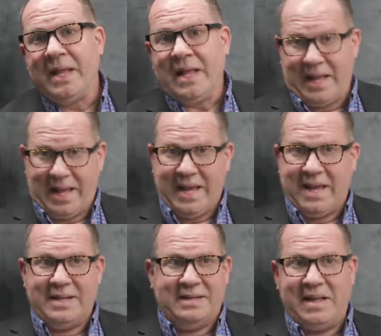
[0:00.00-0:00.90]

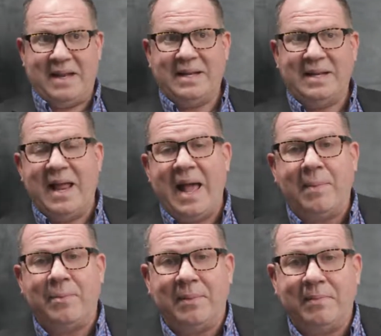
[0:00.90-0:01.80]
And that didn't
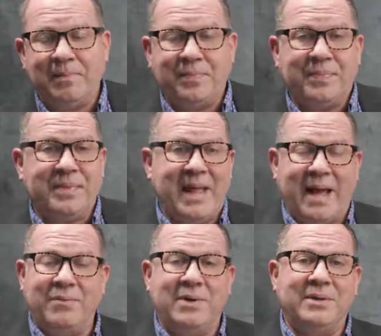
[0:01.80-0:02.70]
happen.
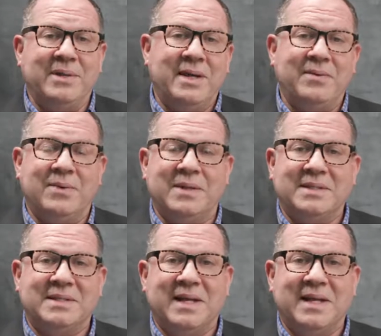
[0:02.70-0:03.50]
that really was,